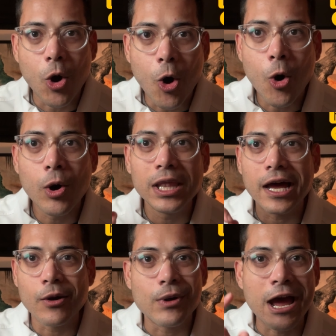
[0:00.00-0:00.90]
all
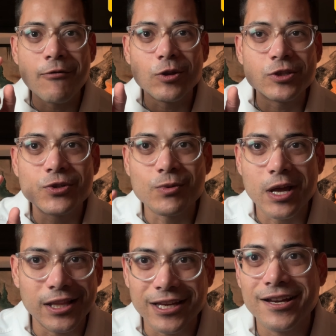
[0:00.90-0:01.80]
around
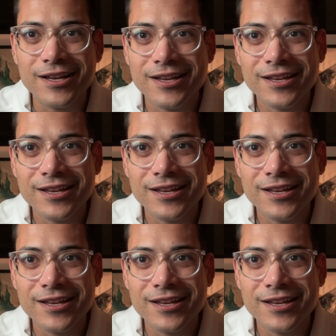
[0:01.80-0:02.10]
Australia.